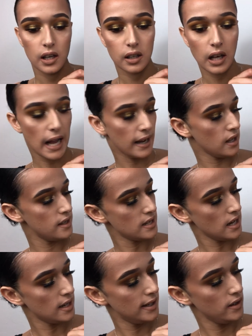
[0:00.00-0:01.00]
like, there's
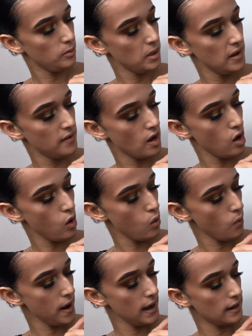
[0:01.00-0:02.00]
like a little bit of a
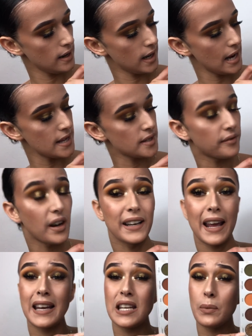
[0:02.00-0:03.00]
hole in classified
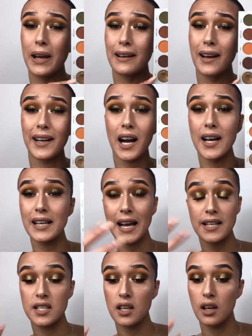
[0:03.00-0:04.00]
anyway. Like, I
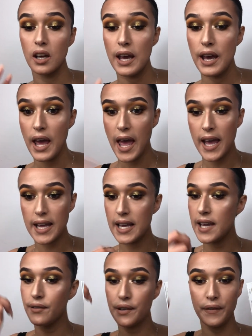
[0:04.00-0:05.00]
had to,
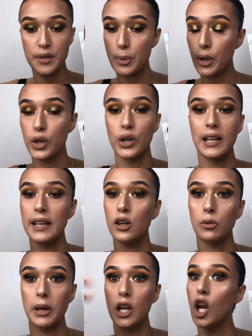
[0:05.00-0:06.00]
even if I was putting on a little
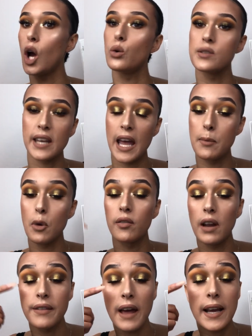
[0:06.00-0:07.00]
bit, loads came off.
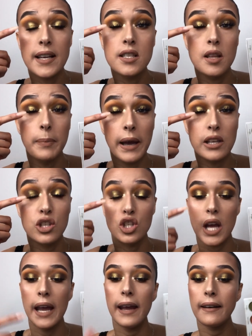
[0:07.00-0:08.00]
Like, that is the best
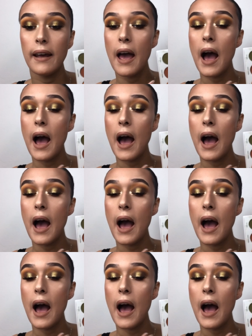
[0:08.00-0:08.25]
shade.